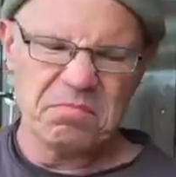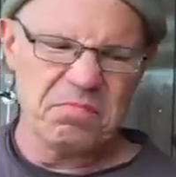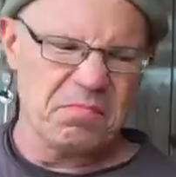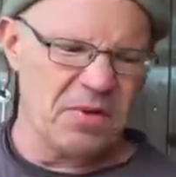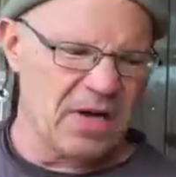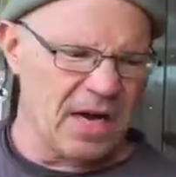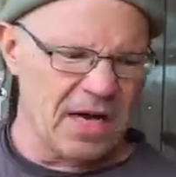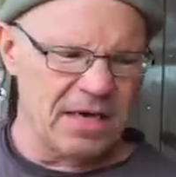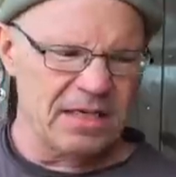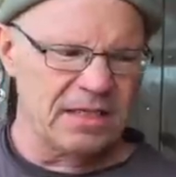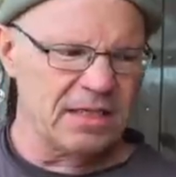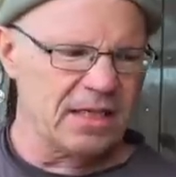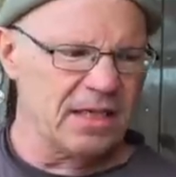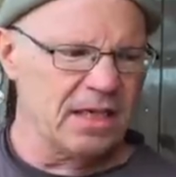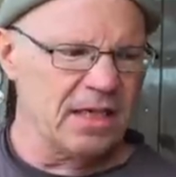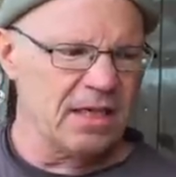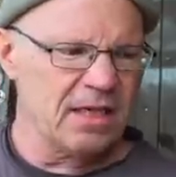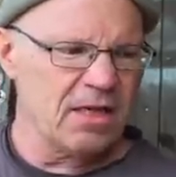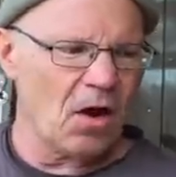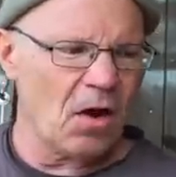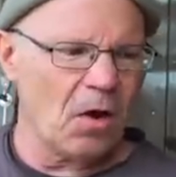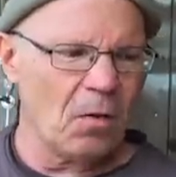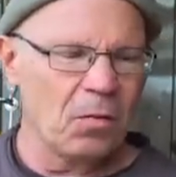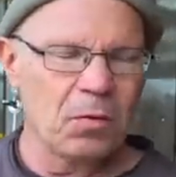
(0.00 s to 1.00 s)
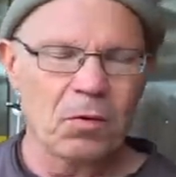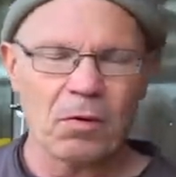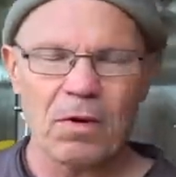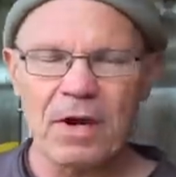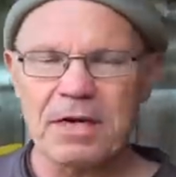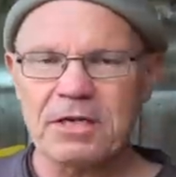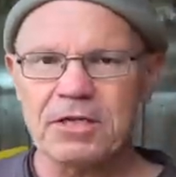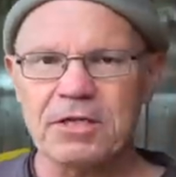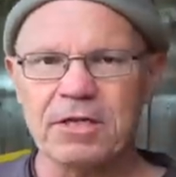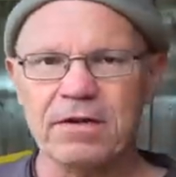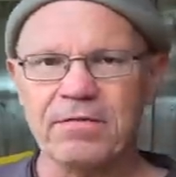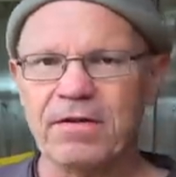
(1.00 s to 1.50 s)
but actually the
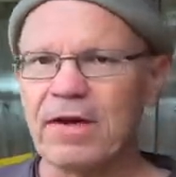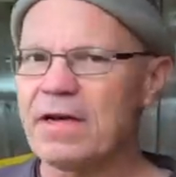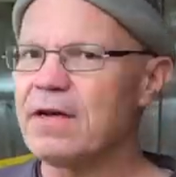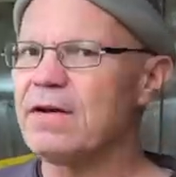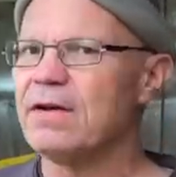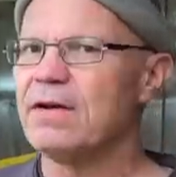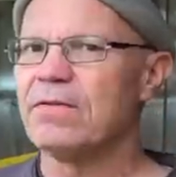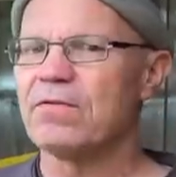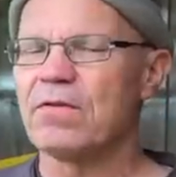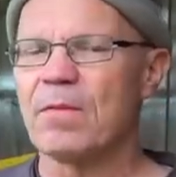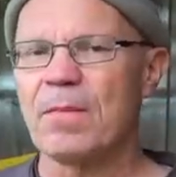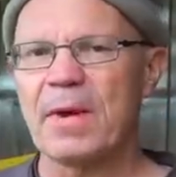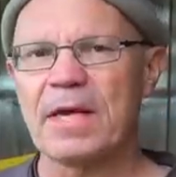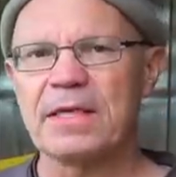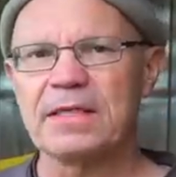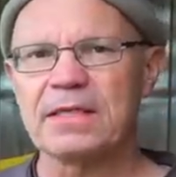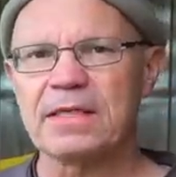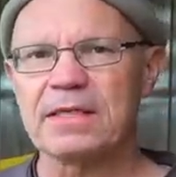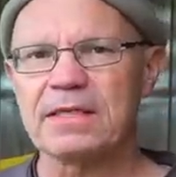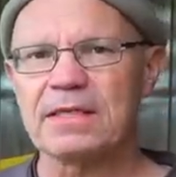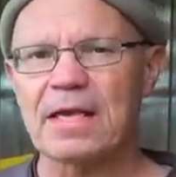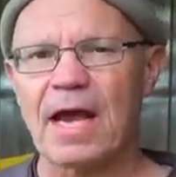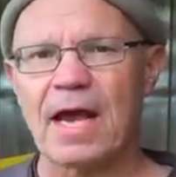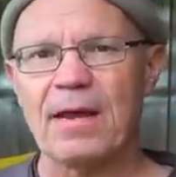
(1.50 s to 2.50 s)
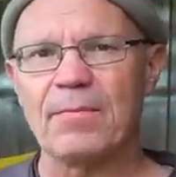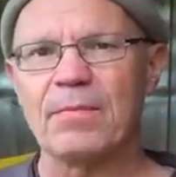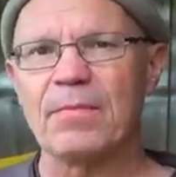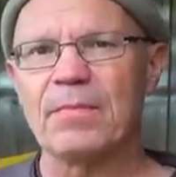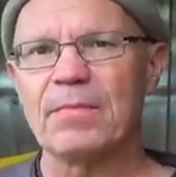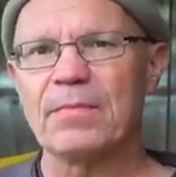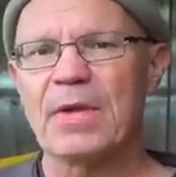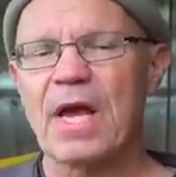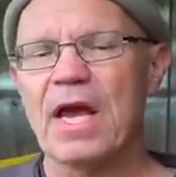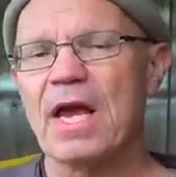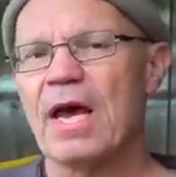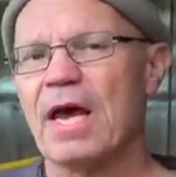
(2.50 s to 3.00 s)
operation of it remains the same.
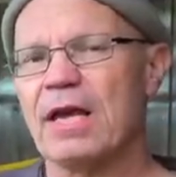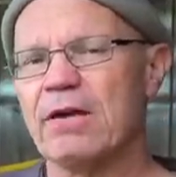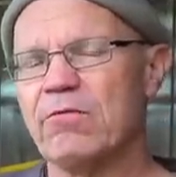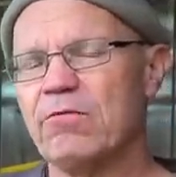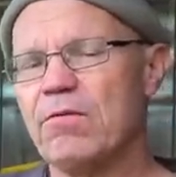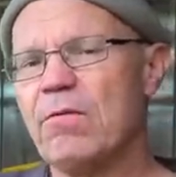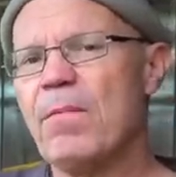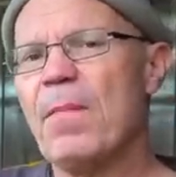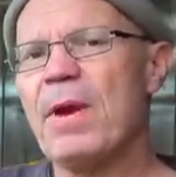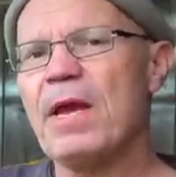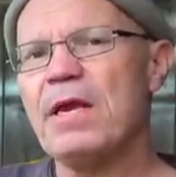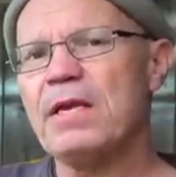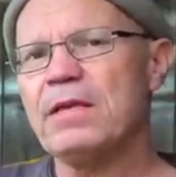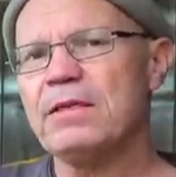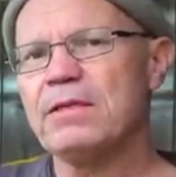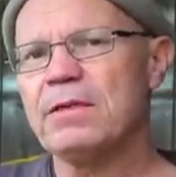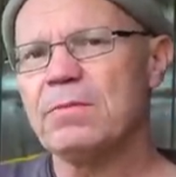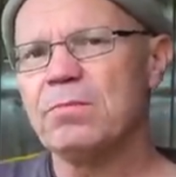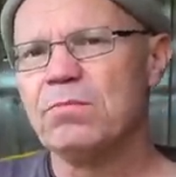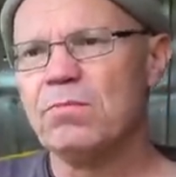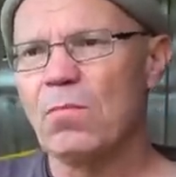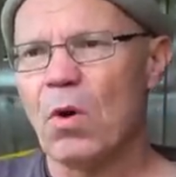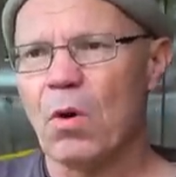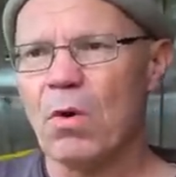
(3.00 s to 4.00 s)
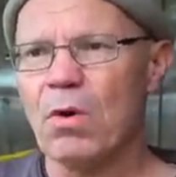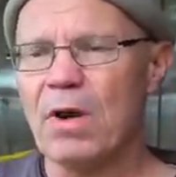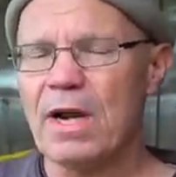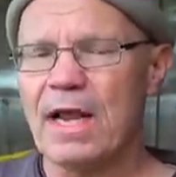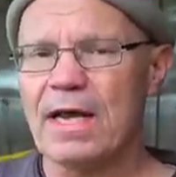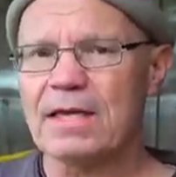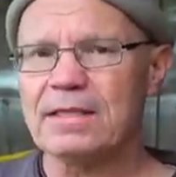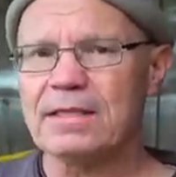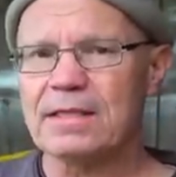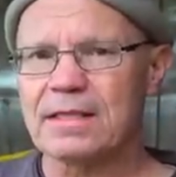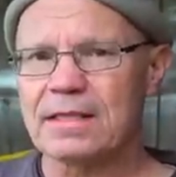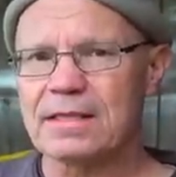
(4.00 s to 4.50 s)
And it remained more or
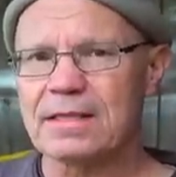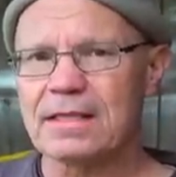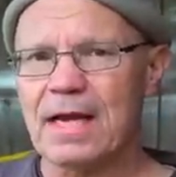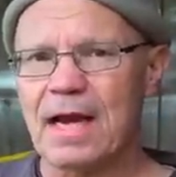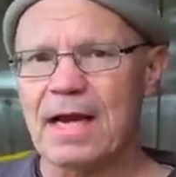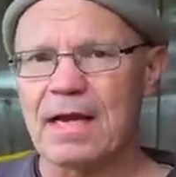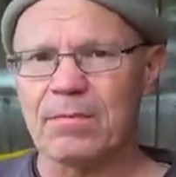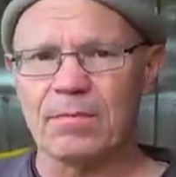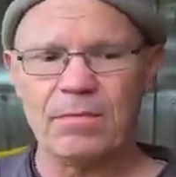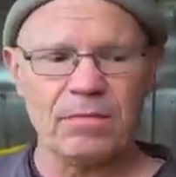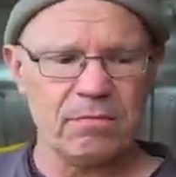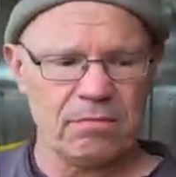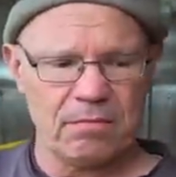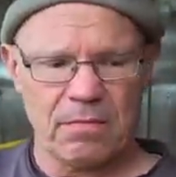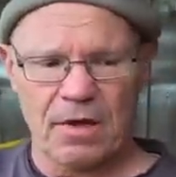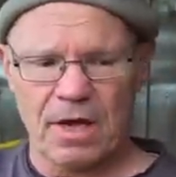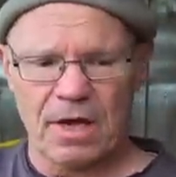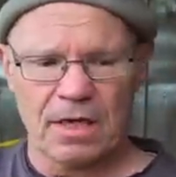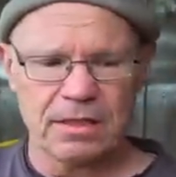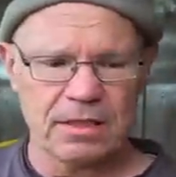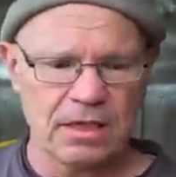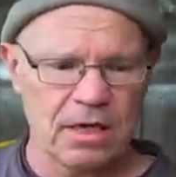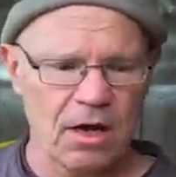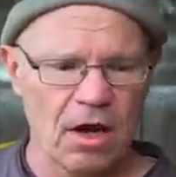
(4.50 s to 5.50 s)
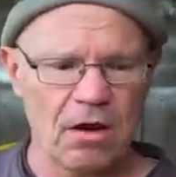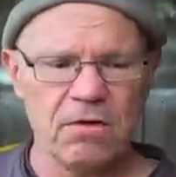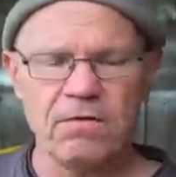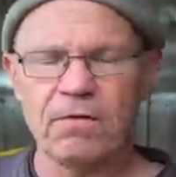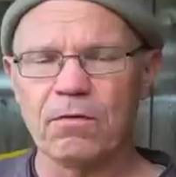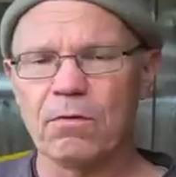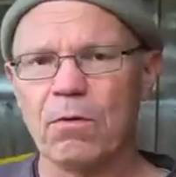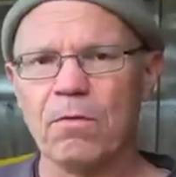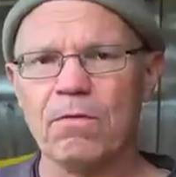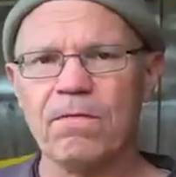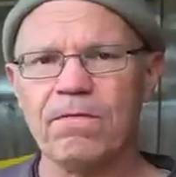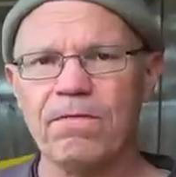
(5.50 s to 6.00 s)
less the same as an
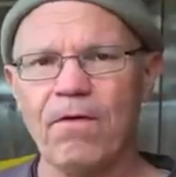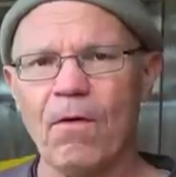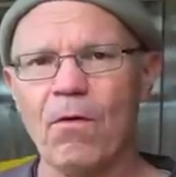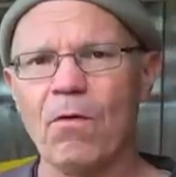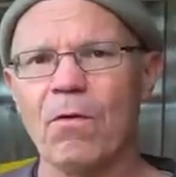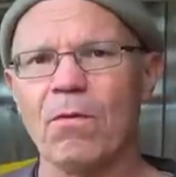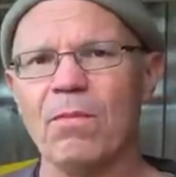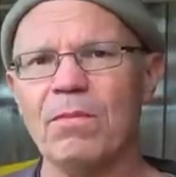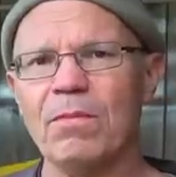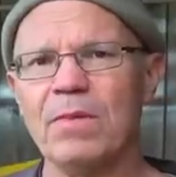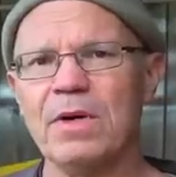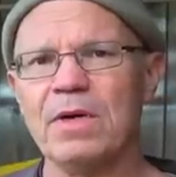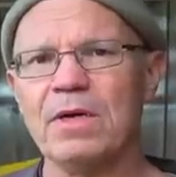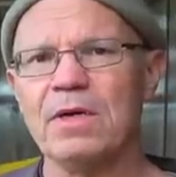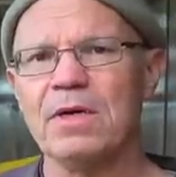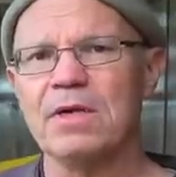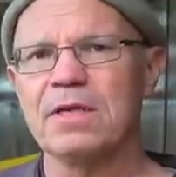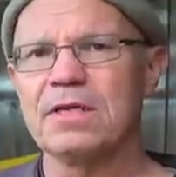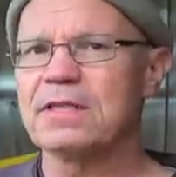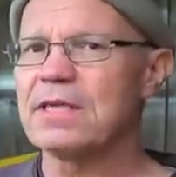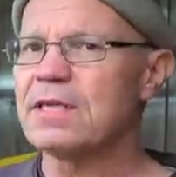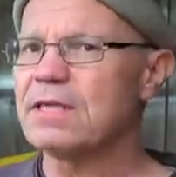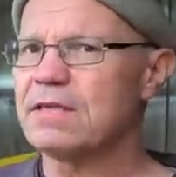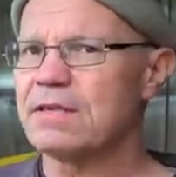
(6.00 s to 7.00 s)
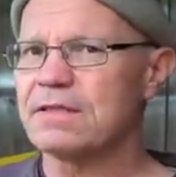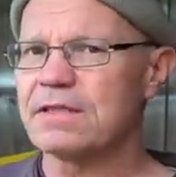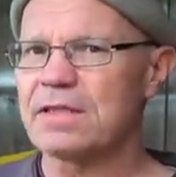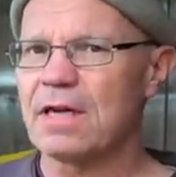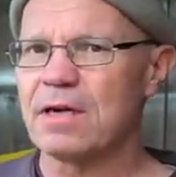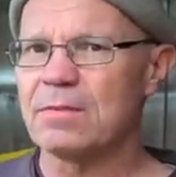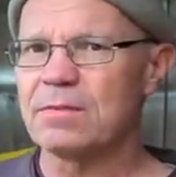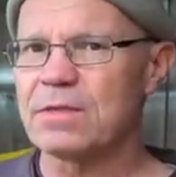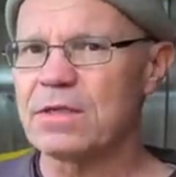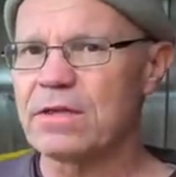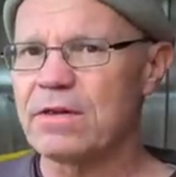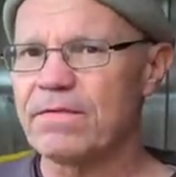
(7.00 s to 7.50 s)
overall form since the
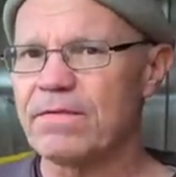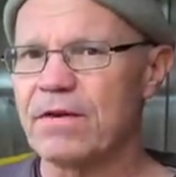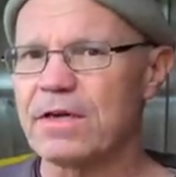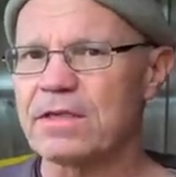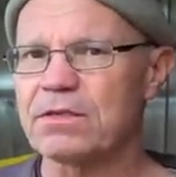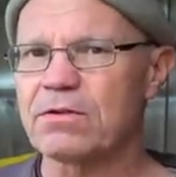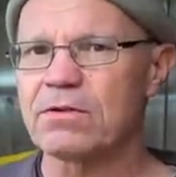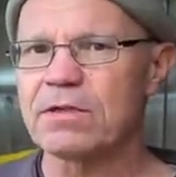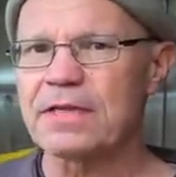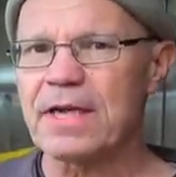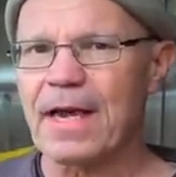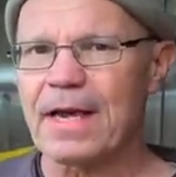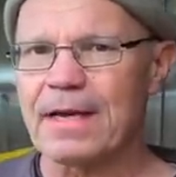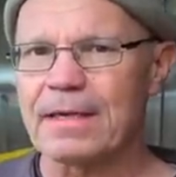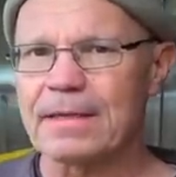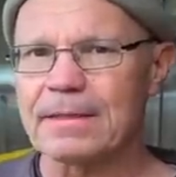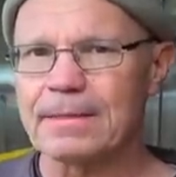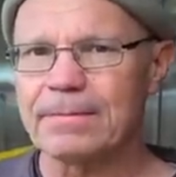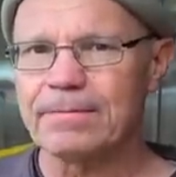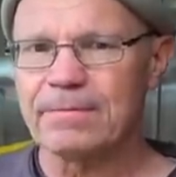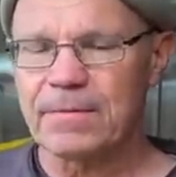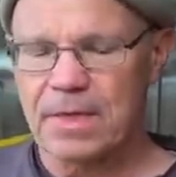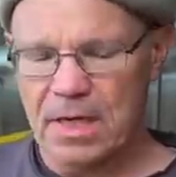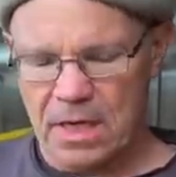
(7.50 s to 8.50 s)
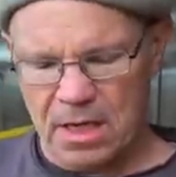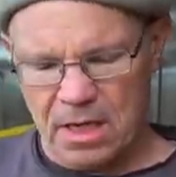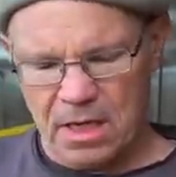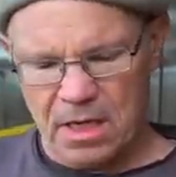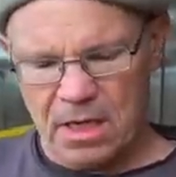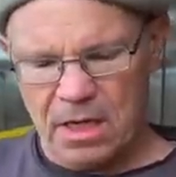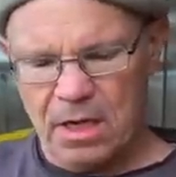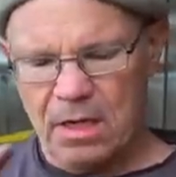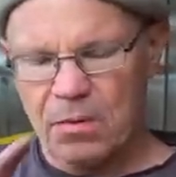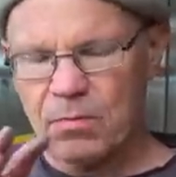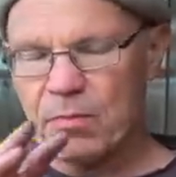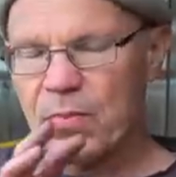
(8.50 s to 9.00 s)
times of the First Crusade.
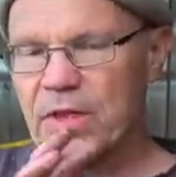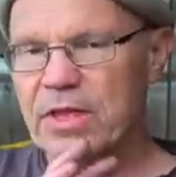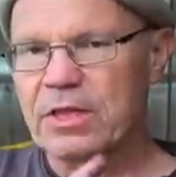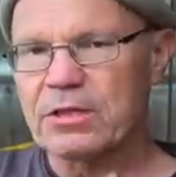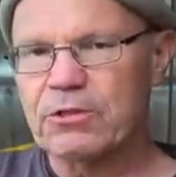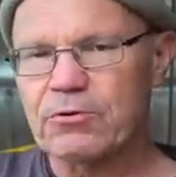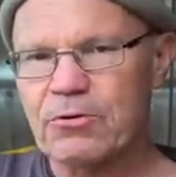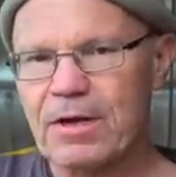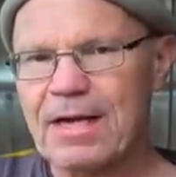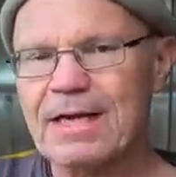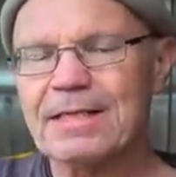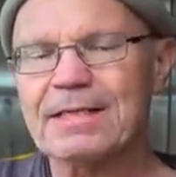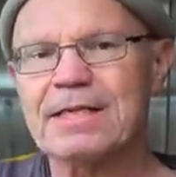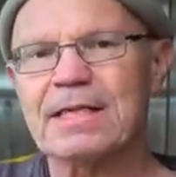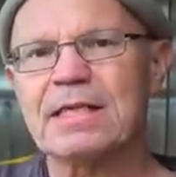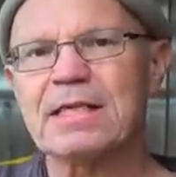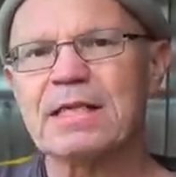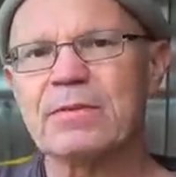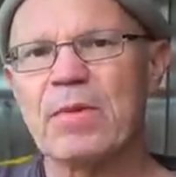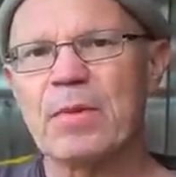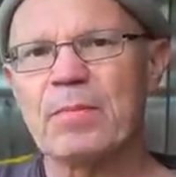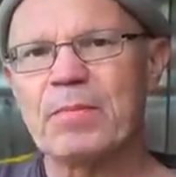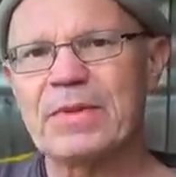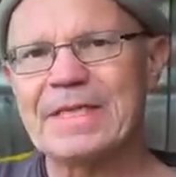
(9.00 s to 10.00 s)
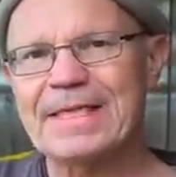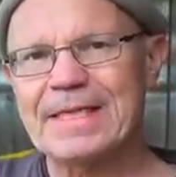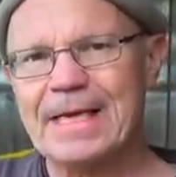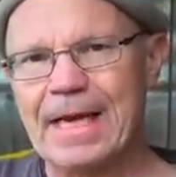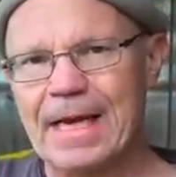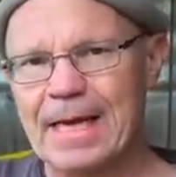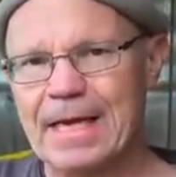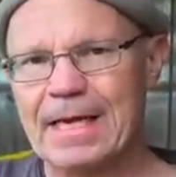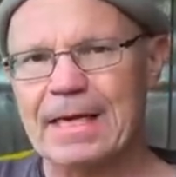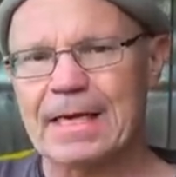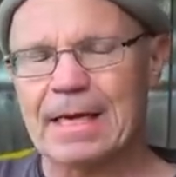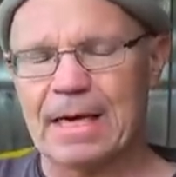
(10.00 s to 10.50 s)
But the trigger system in
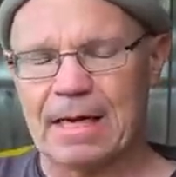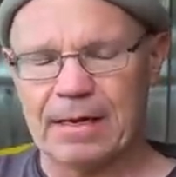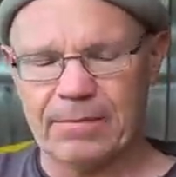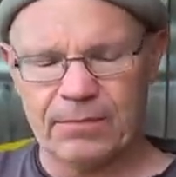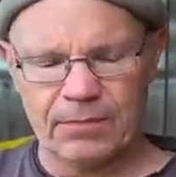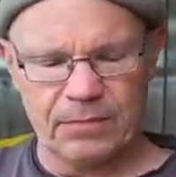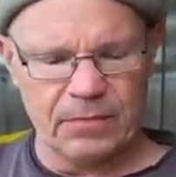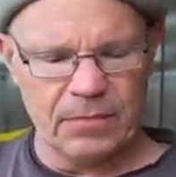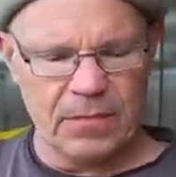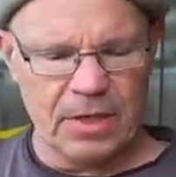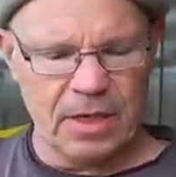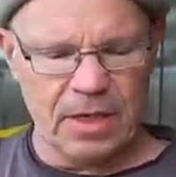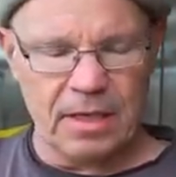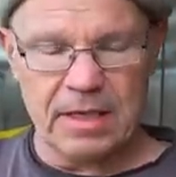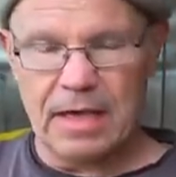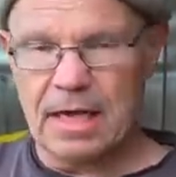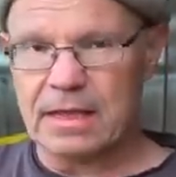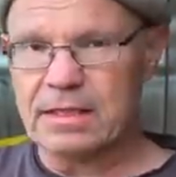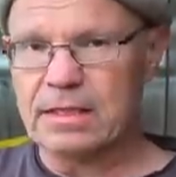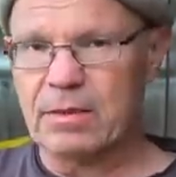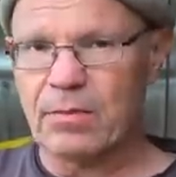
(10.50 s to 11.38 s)
particular, and that's